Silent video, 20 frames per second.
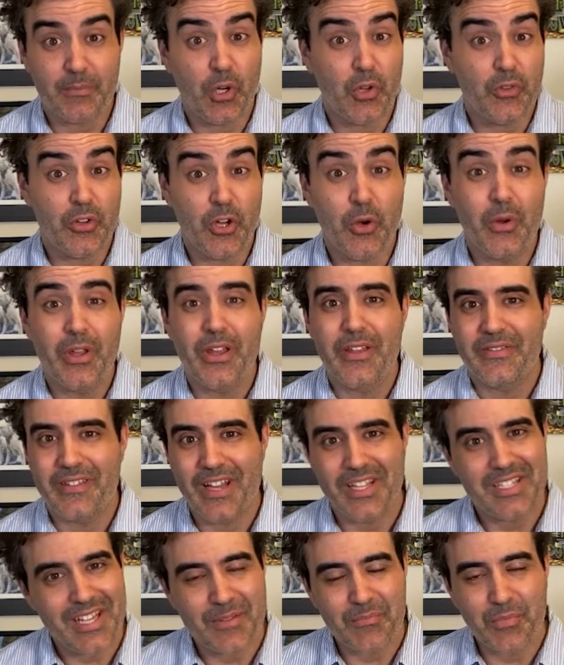although
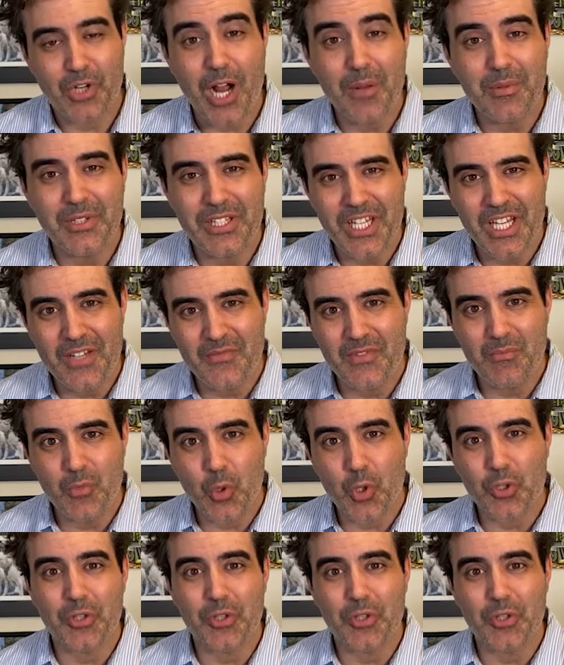that's probably even more